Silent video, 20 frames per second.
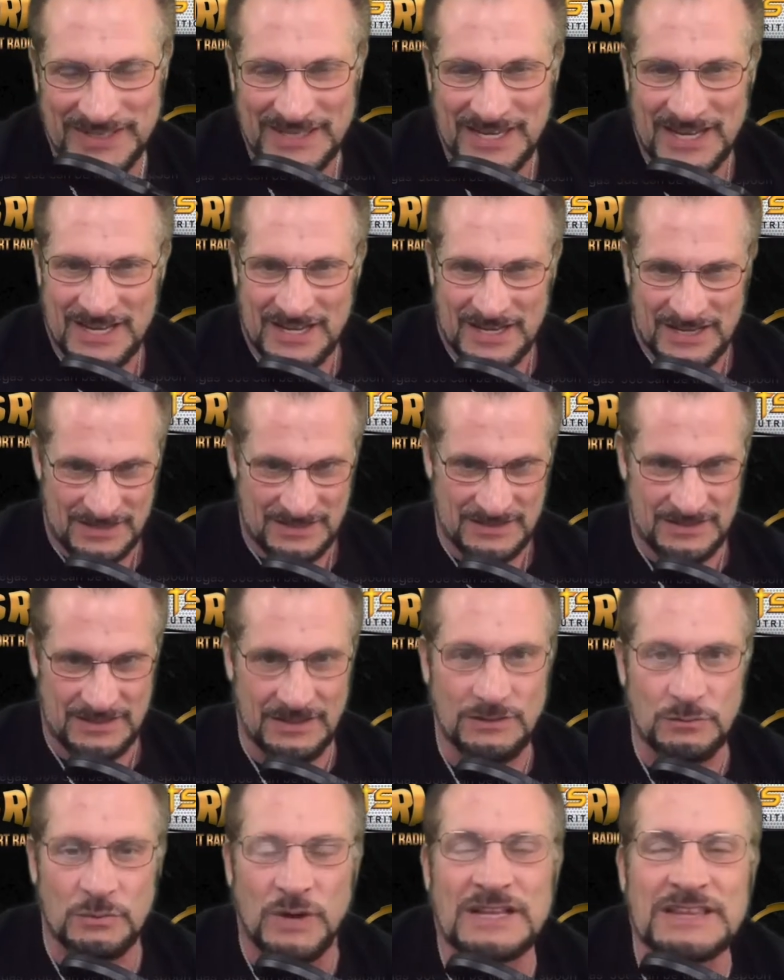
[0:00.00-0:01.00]
Well,
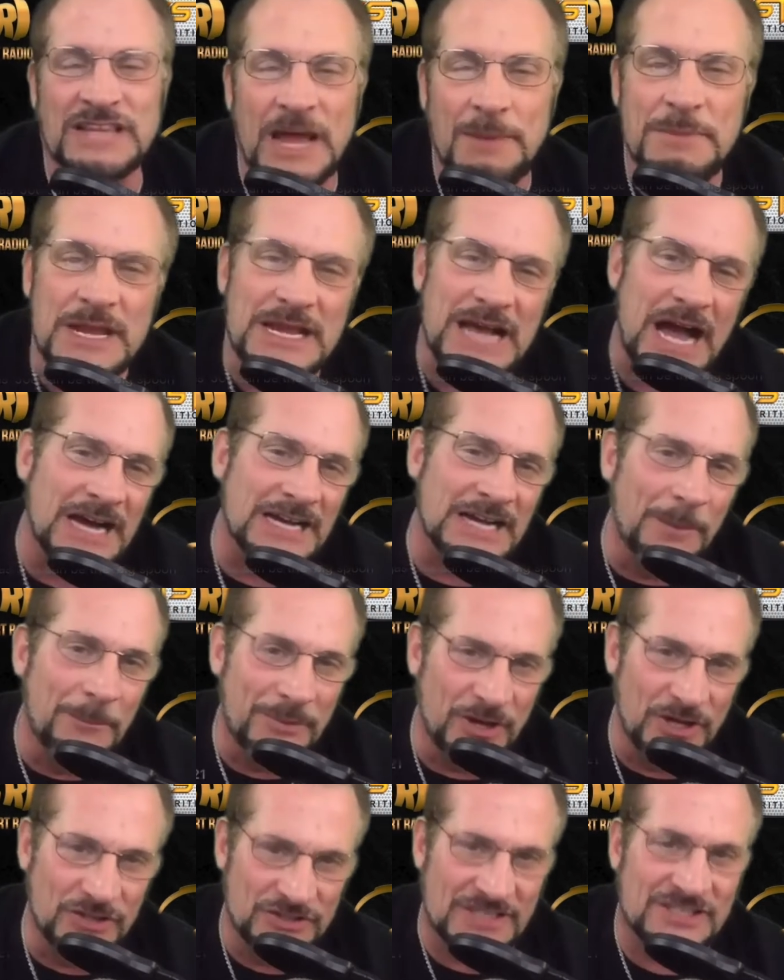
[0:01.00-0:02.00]
let me. I'm going to build a
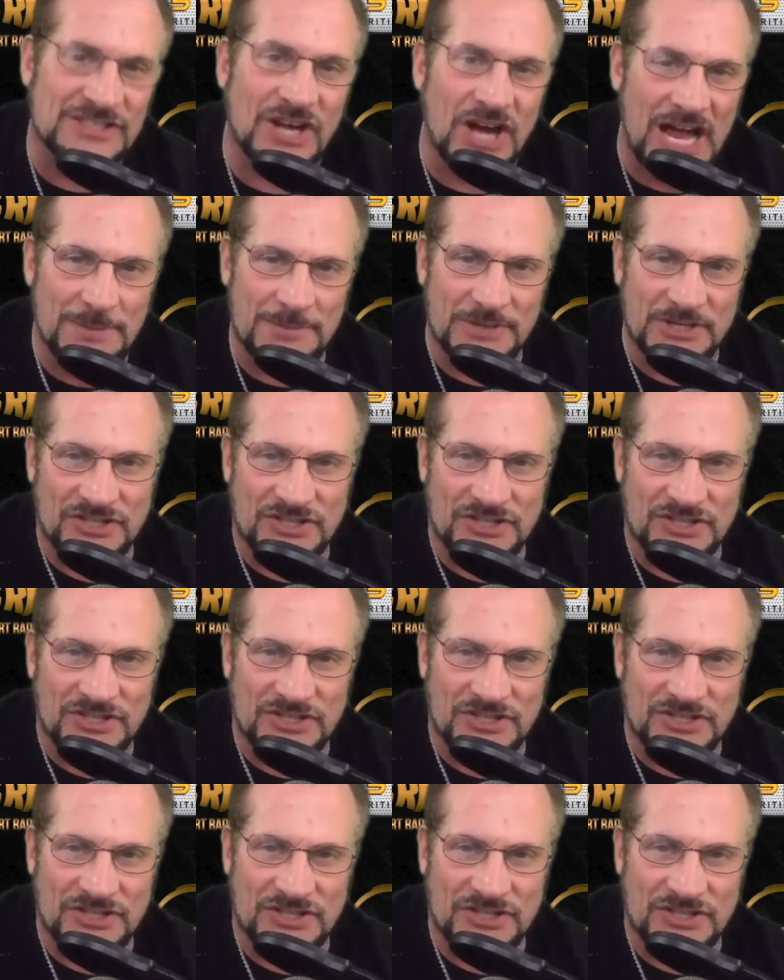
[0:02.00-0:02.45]
time machine.